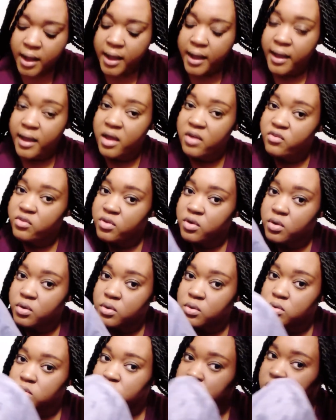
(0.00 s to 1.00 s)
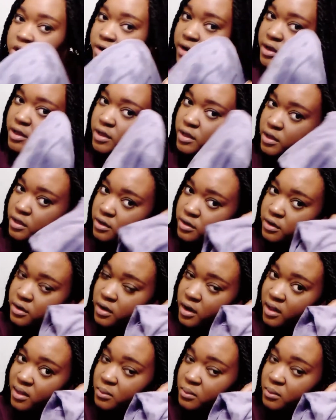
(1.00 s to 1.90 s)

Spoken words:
I have an old shirt here.